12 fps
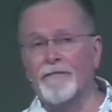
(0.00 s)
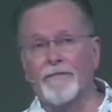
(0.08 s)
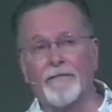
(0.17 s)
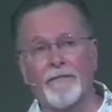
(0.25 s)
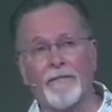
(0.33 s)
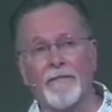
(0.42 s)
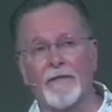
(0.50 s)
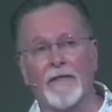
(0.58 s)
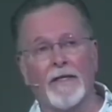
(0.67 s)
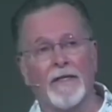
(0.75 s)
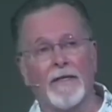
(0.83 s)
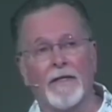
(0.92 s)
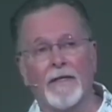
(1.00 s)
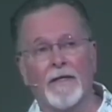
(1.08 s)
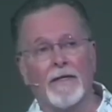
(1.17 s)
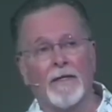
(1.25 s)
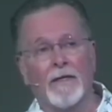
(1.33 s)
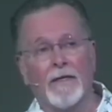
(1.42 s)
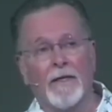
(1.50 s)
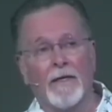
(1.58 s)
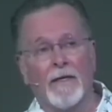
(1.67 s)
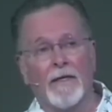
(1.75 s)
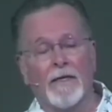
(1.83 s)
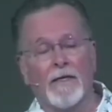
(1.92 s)

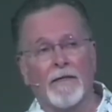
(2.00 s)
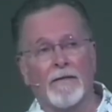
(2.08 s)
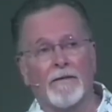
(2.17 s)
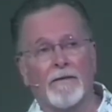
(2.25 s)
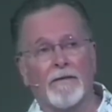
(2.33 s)
(no one is talking)